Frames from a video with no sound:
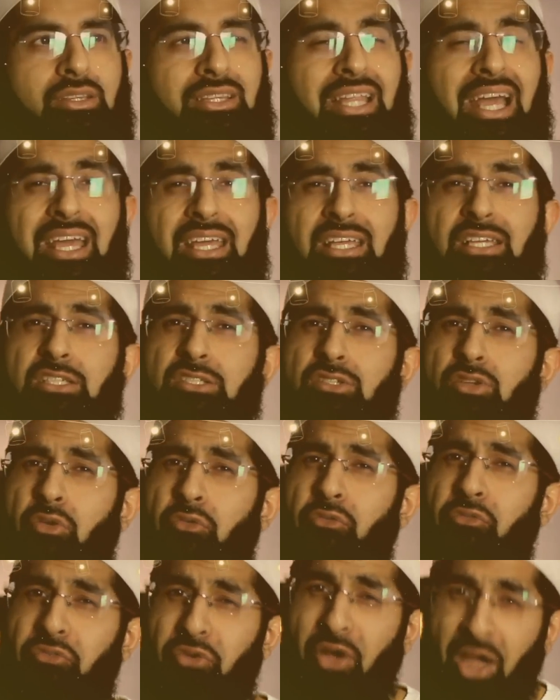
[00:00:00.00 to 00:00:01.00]
That is
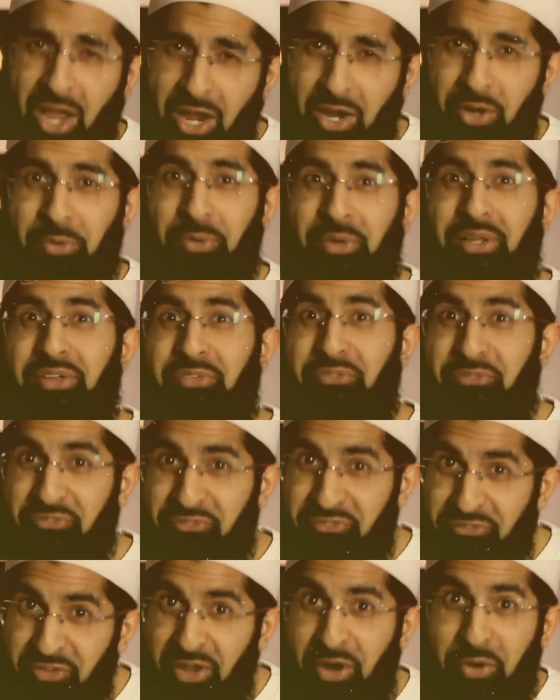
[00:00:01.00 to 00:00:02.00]
very,
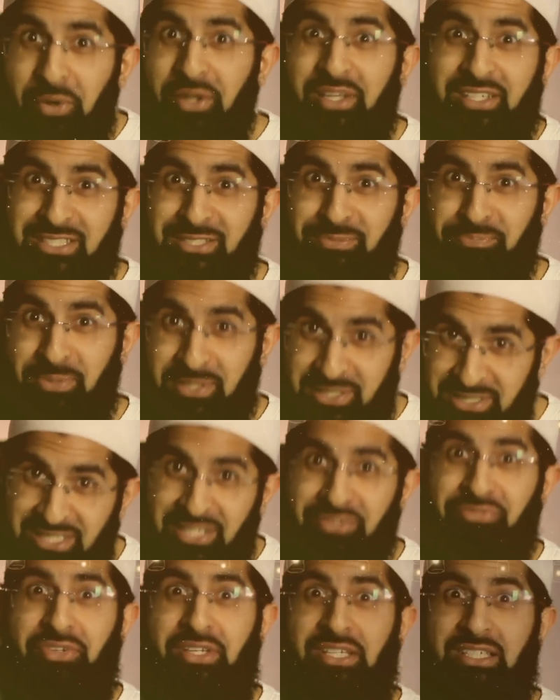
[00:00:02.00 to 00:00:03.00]
very
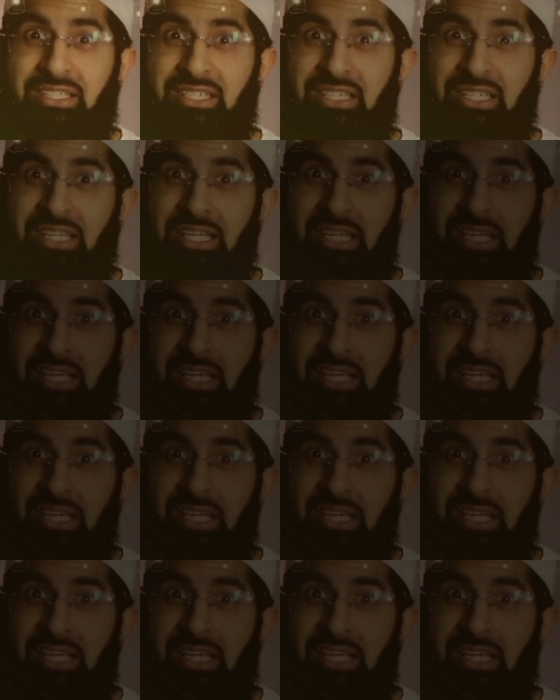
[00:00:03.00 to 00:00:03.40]
specific.